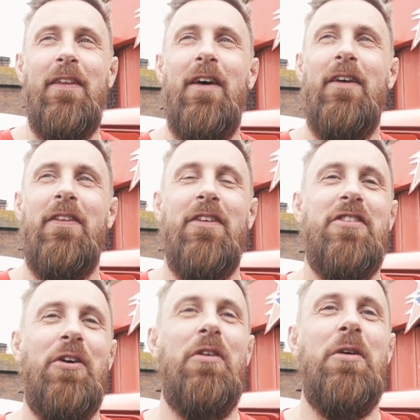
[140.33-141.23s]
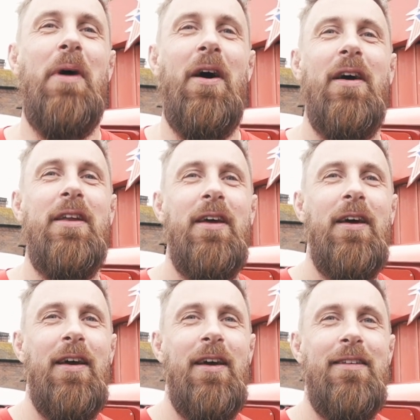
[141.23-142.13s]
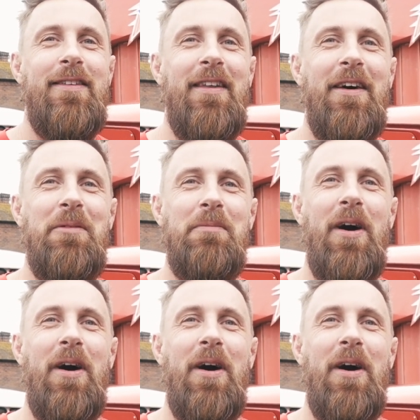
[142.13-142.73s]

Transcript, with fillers: the the story behind it is that